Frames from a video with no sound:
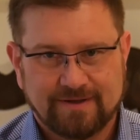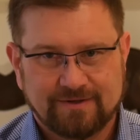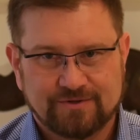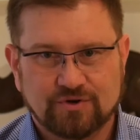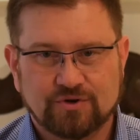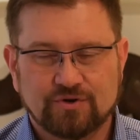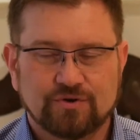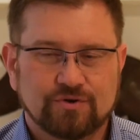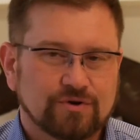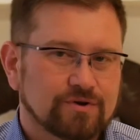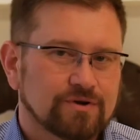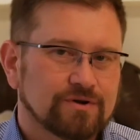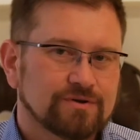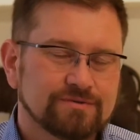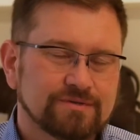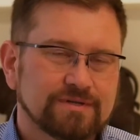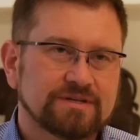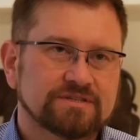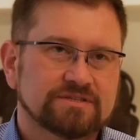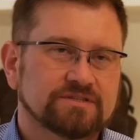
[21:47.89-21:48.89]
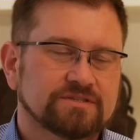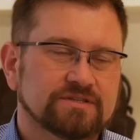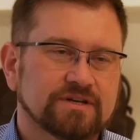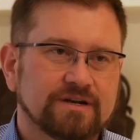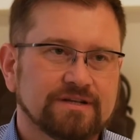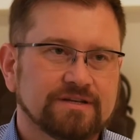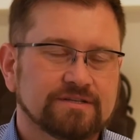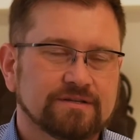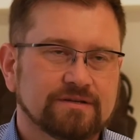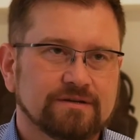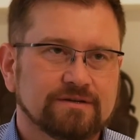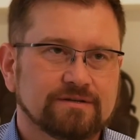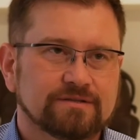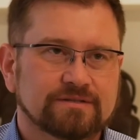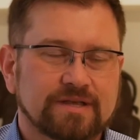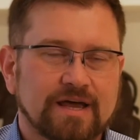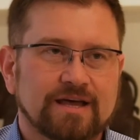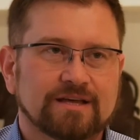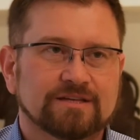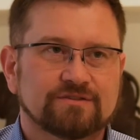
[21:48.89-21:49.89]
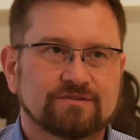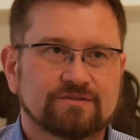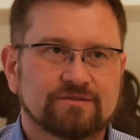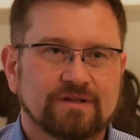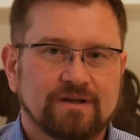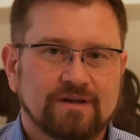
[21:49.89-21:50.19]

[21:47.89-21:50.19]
So you don't necessarily test